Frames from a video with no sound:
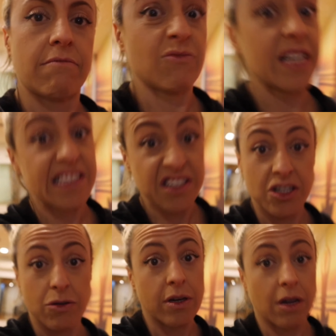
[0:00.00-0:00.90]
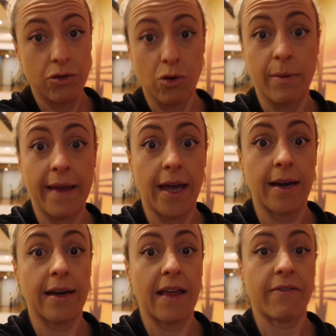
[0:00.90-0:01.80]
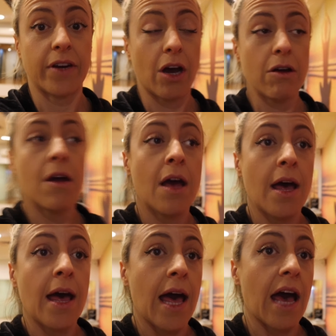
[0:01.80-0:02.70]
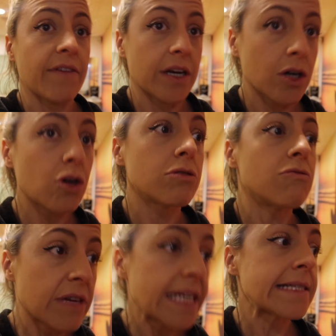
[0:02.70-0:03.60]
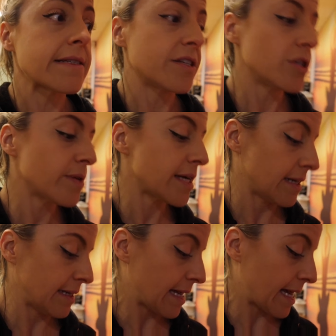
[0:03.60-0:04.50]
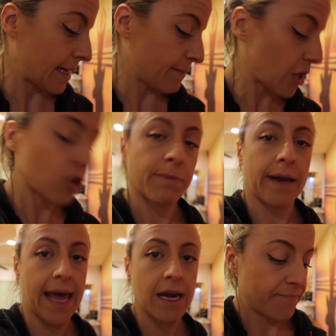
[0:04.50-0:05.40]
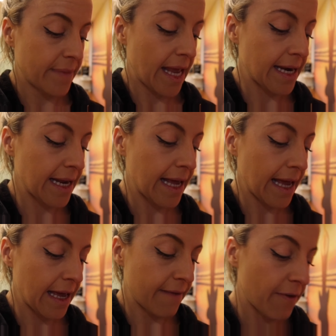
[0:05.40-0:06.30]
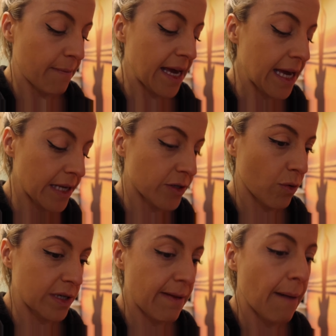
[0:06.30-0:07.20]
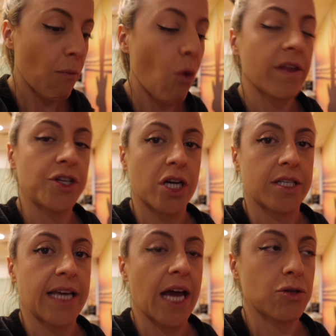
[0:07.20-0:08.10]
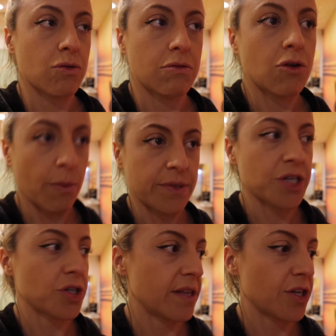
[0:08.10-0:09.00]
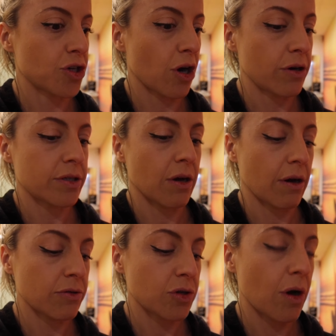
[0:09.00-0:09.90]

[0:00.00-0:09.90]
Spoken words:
reason to do it. I'll talk about that in another video. Having a good reason to do it, a good plan. And for me, it's always about more than just the actual competition in the show. So I'll do a